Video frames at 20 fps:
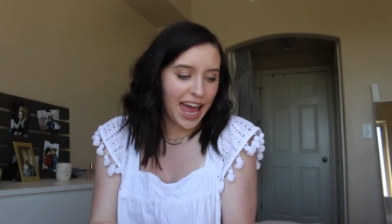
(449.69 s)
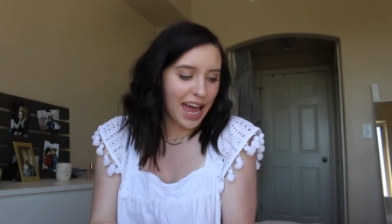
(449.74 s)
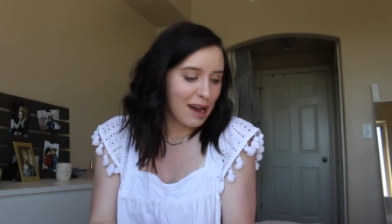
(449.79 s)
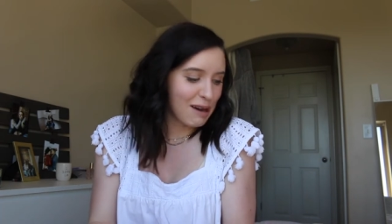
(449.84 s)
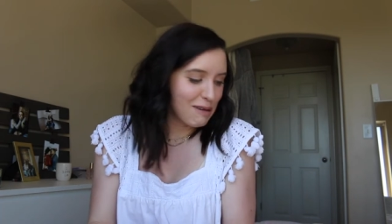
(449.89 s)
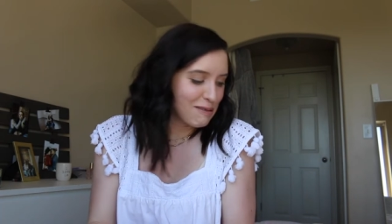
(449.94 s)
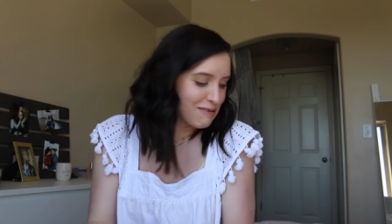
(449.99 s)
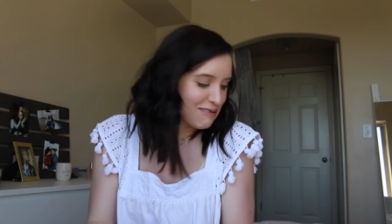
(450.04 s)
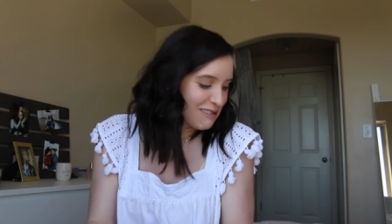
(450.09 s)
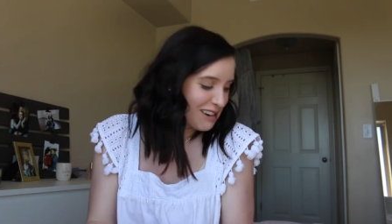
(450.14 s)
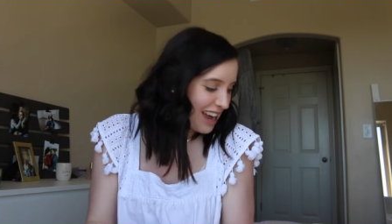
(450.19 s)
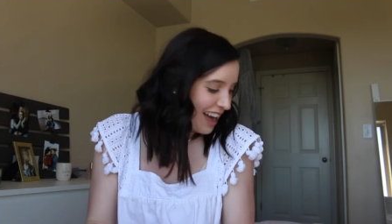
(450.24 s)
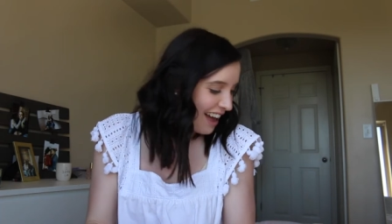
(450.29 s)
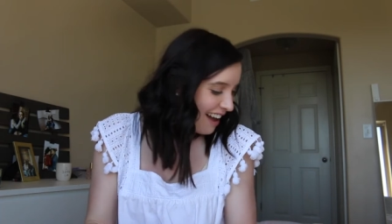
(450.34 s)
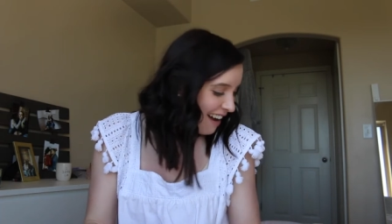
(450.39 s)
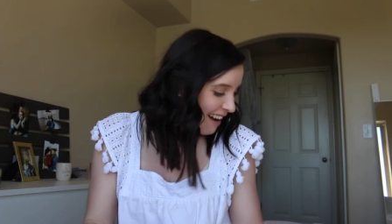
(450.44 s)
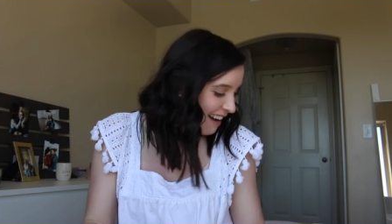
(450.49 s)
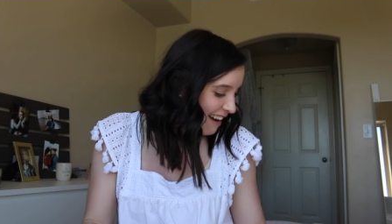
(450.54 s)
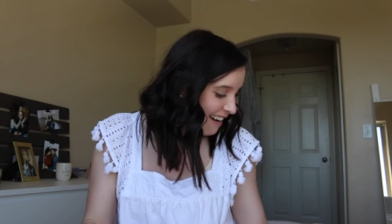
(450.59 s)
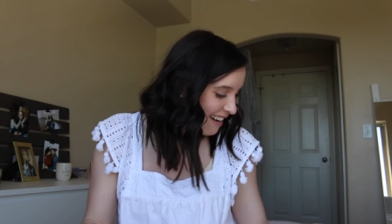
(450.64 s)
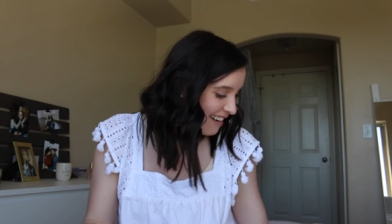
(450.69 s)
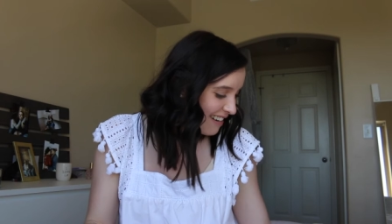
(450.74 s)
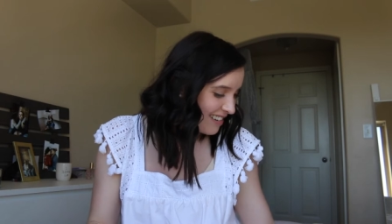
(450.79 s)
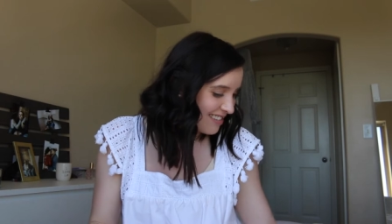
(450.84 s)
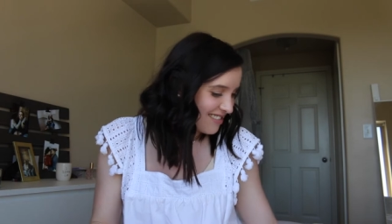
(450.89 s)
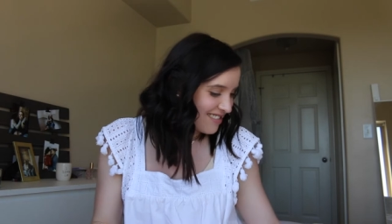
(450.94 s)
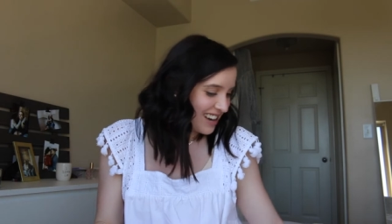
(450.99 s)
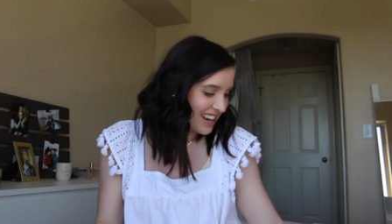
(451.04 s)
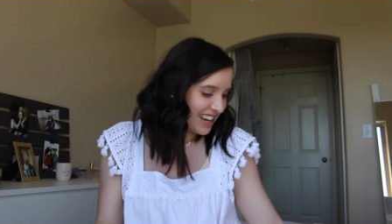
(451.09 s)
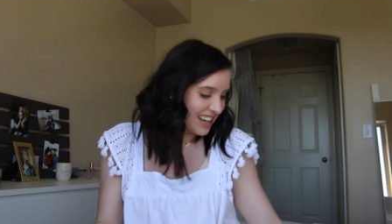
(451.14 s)
Oh
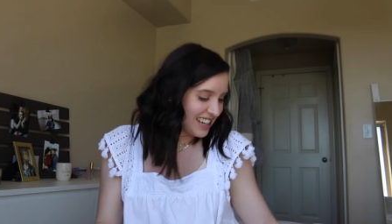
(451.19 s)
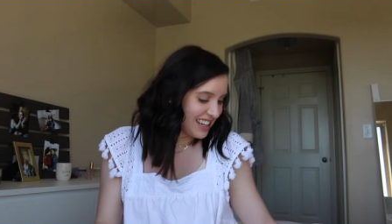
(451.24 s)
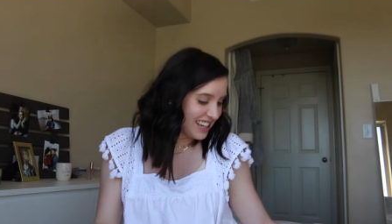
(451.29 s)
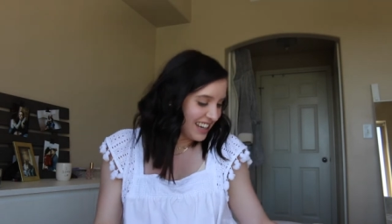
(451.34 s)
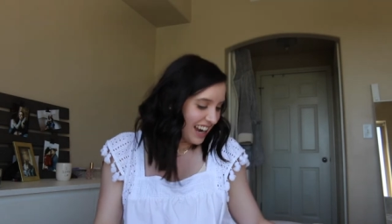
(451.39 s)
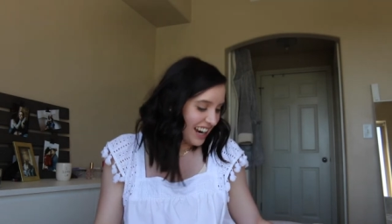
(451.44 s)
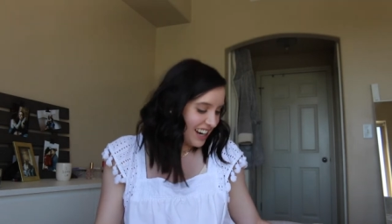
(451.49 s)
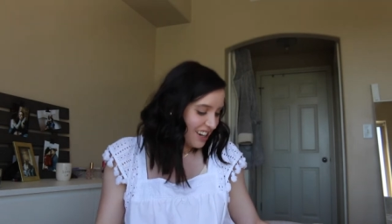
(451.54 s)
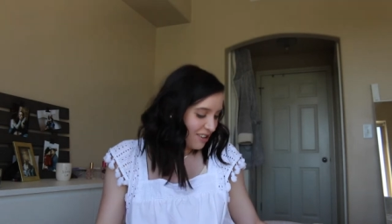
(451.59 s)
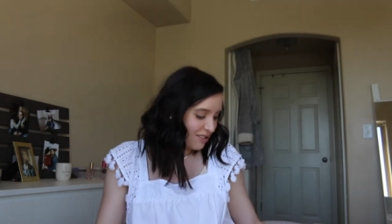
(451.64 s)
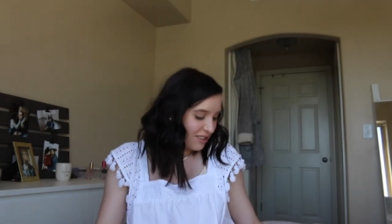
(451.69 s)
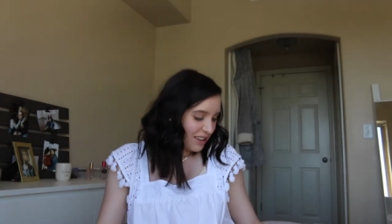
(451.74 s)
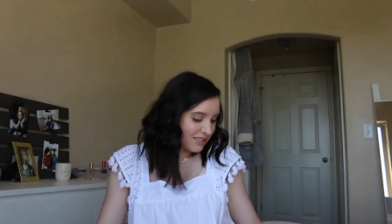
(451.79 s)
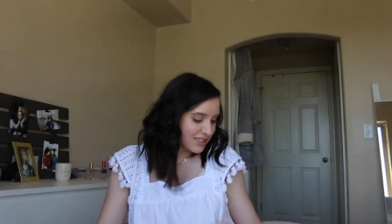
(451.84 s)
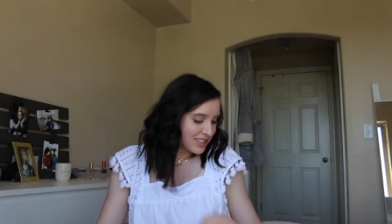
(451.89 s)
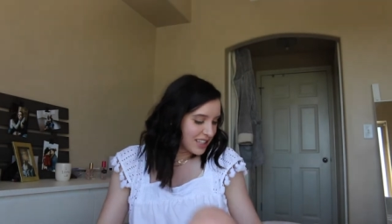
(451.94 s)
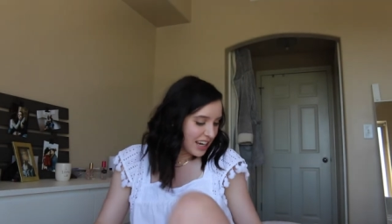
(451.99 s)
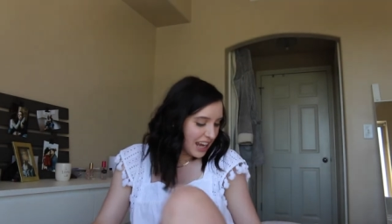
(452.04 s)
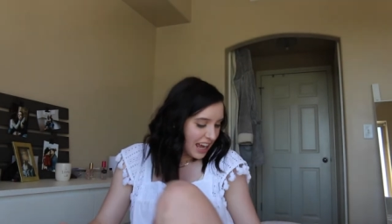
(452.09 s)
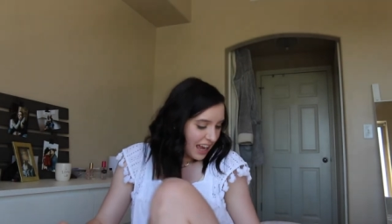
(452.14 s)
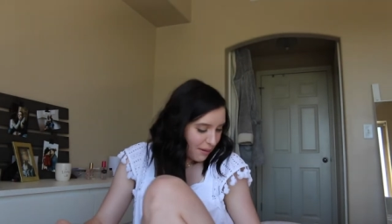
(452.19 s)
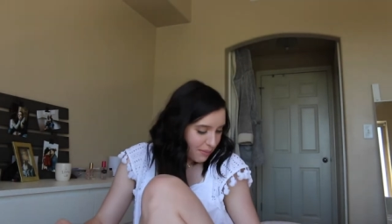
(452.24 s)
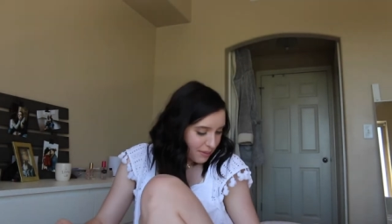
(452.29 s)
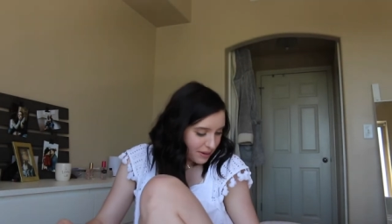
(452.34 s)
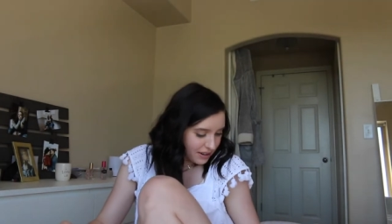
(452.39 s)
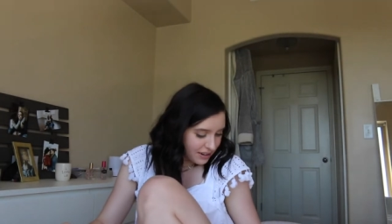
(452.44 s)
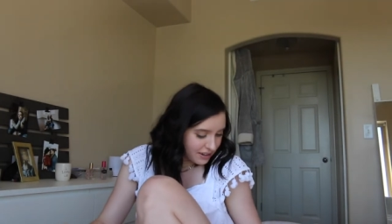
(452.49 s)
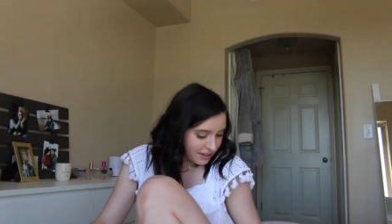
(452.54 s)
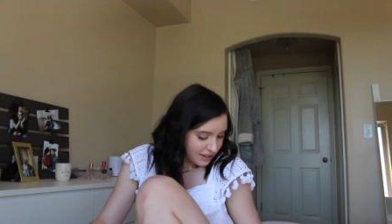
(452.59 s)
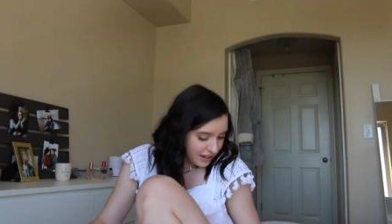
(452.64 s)
no. I knew that was gonna
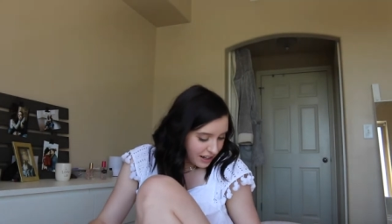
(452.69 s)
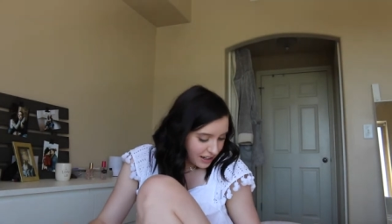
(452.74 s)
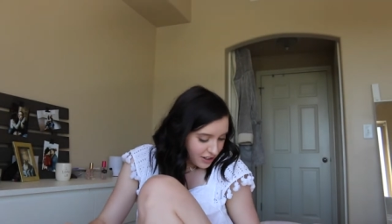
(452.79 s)
happen.